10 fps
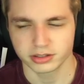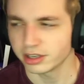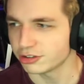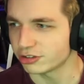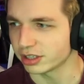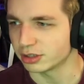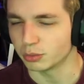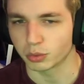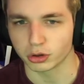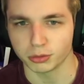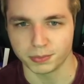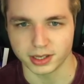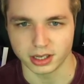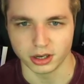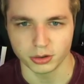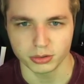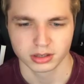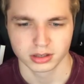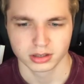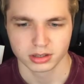that just like the world below?
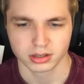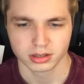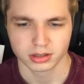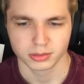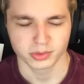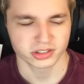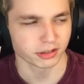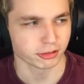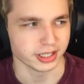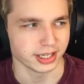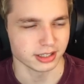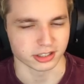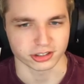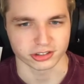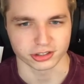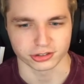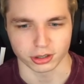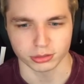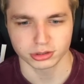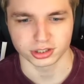It's not really endless because there's
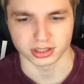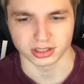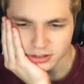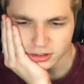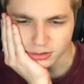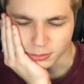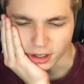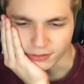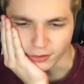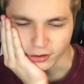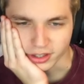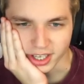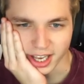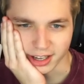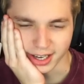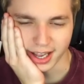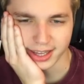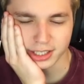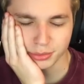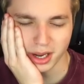ocean. Small Earth. Yeah, I,
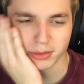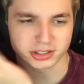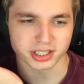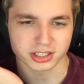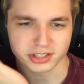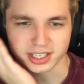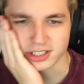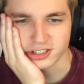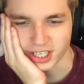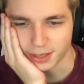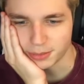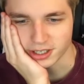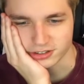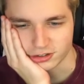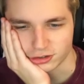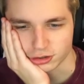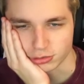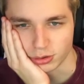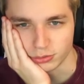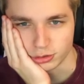that's what I was thinking is like his sandbox has just
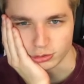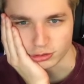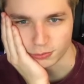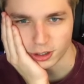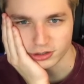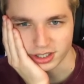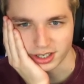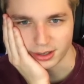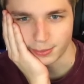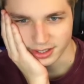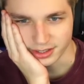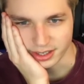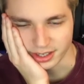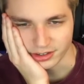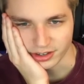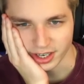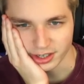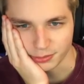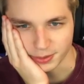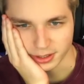grown too small to him. And in his head,
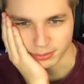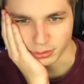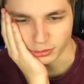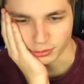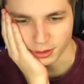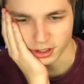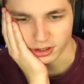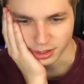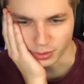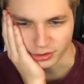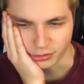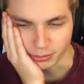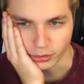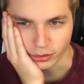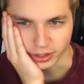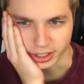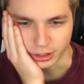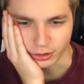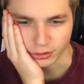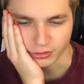it's become too small. He wants more. He
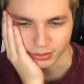yearns for